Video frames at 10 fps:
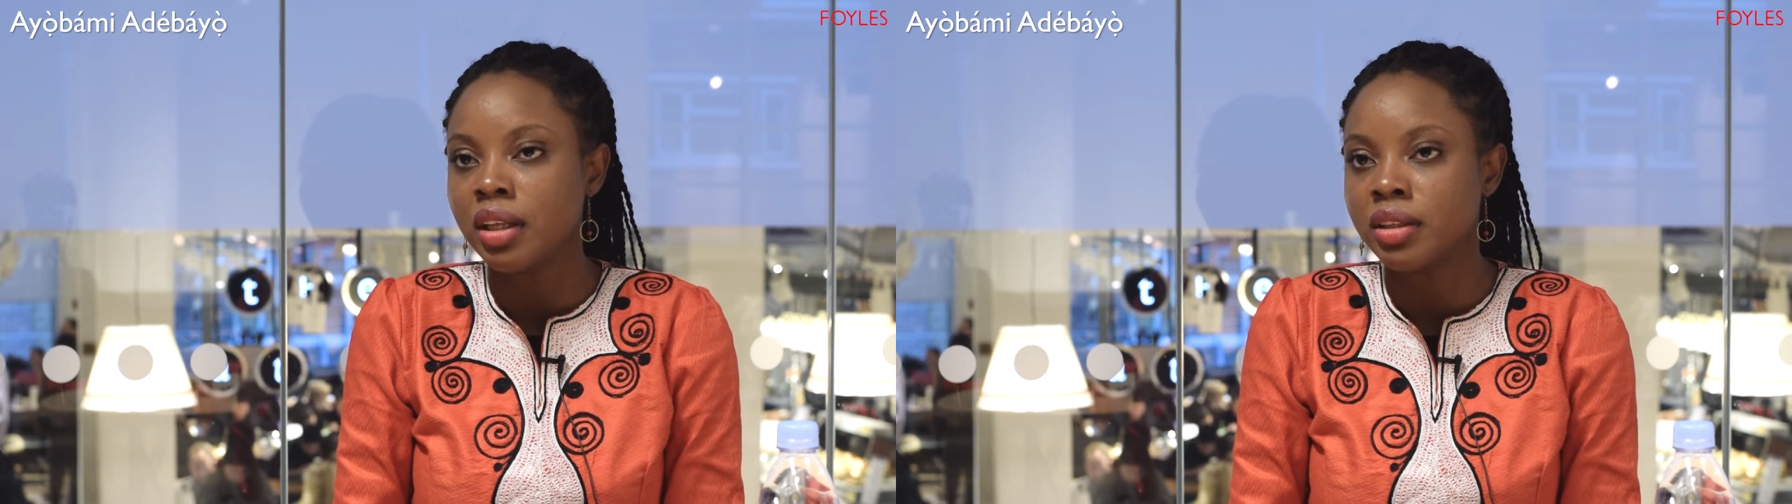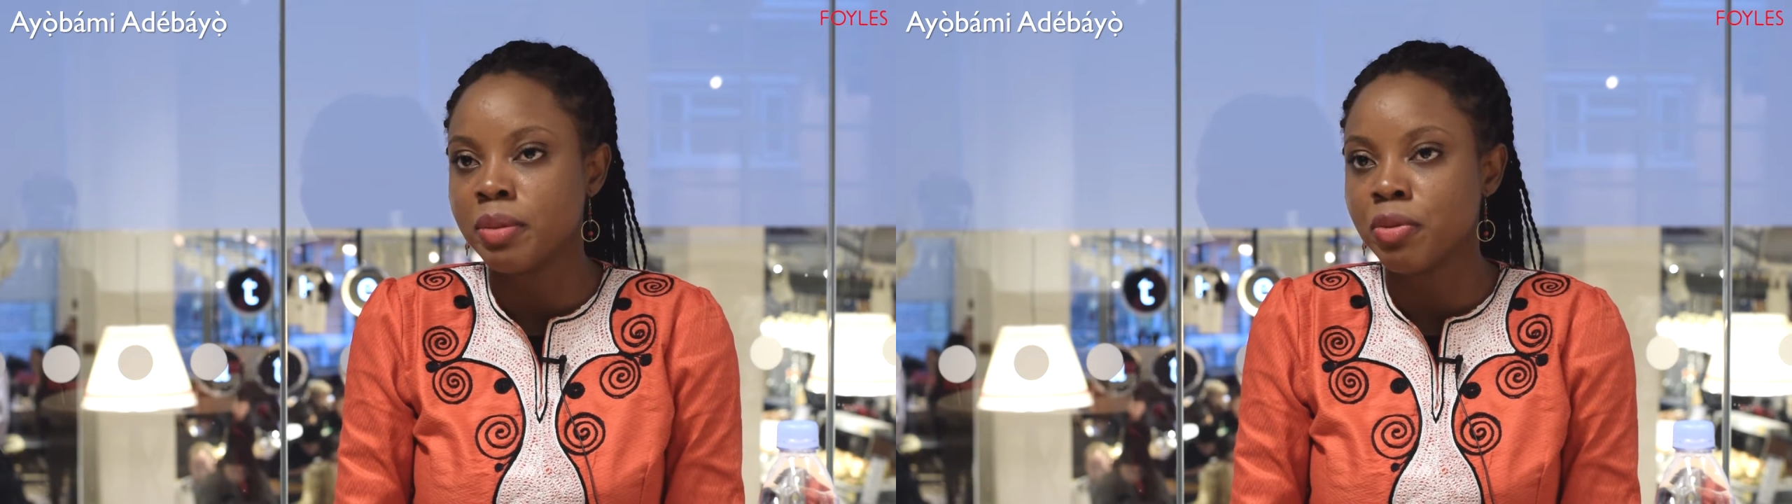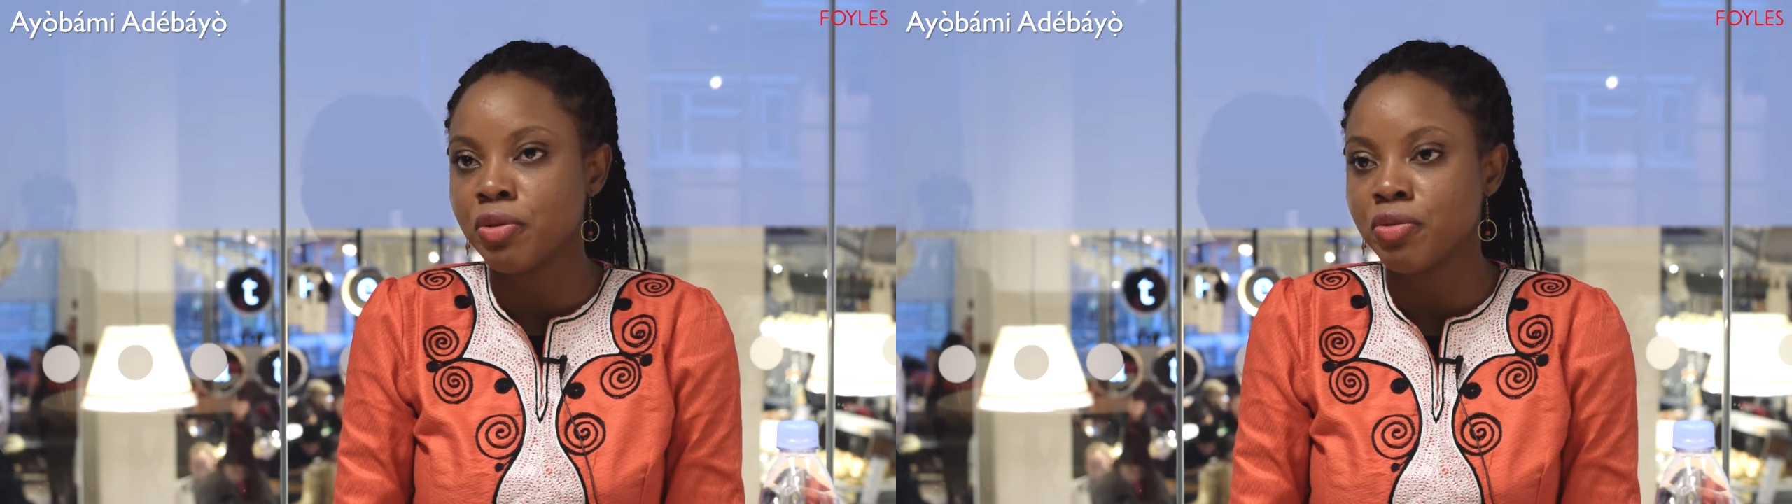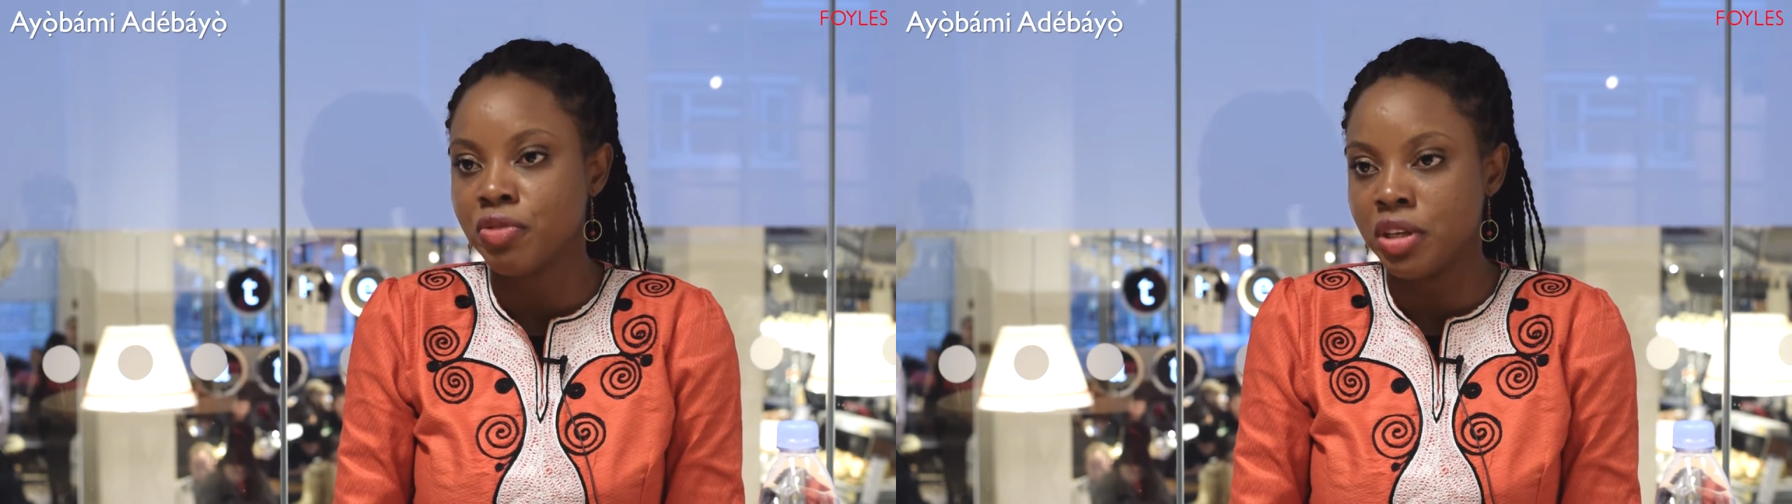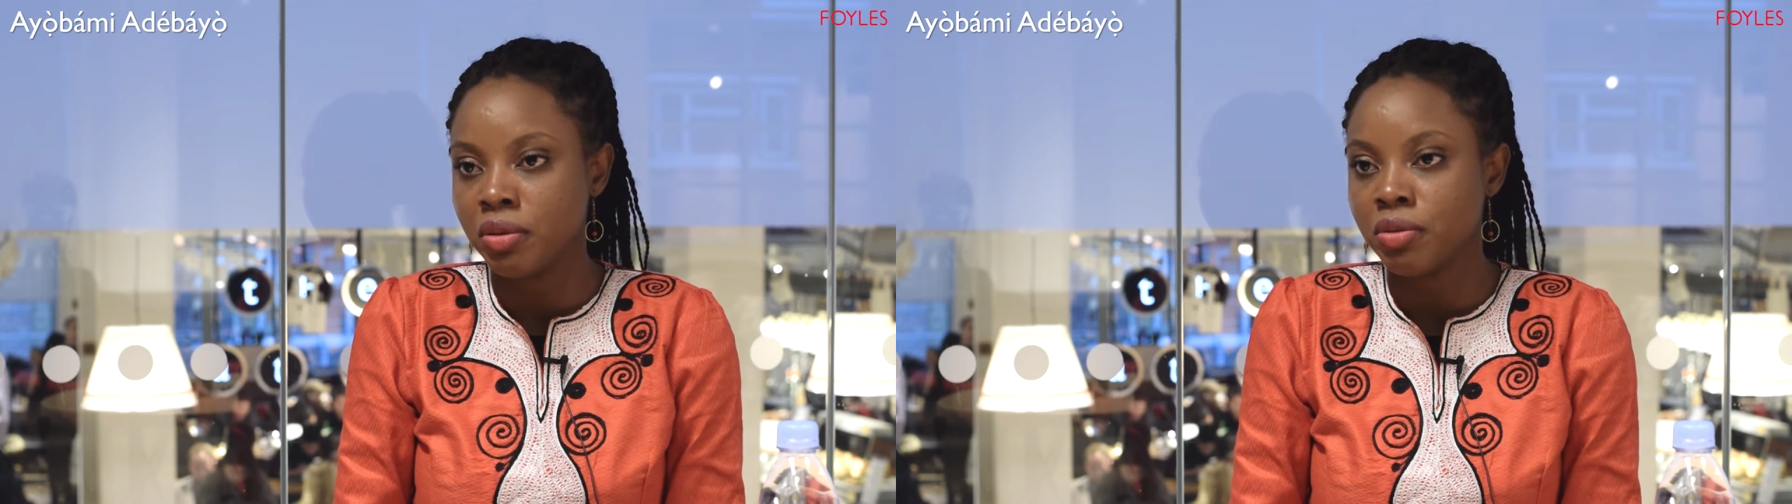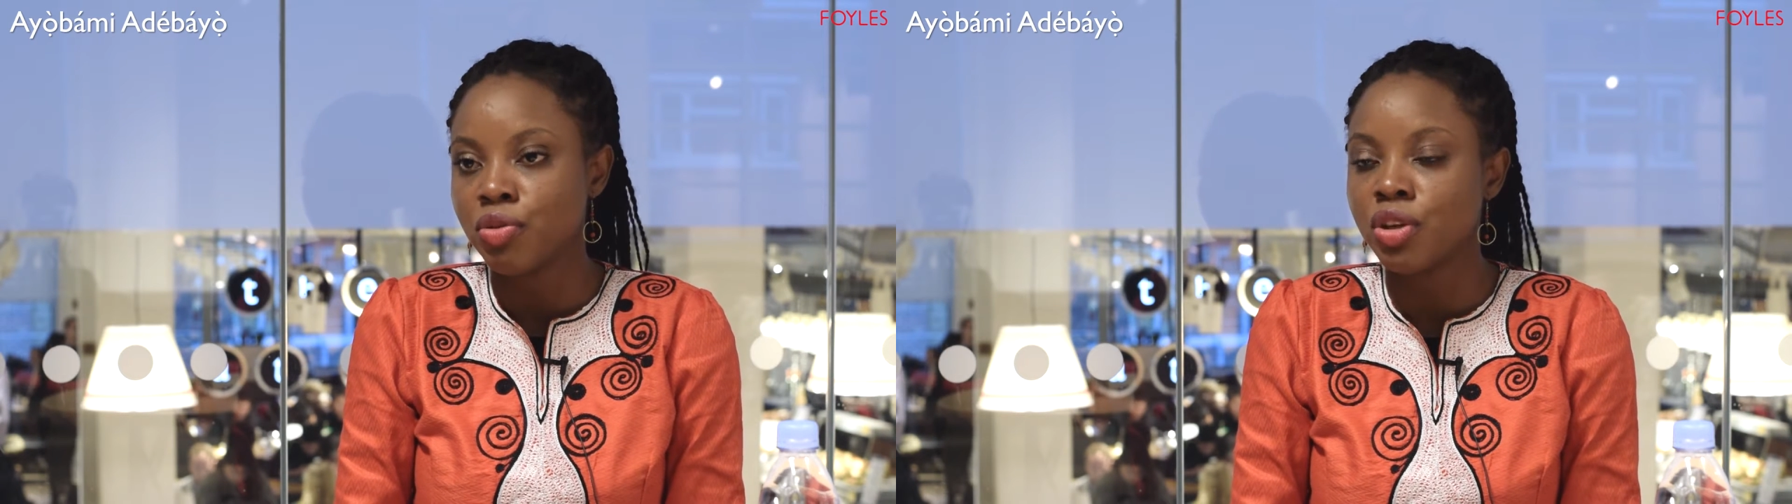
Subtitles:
They both feel, for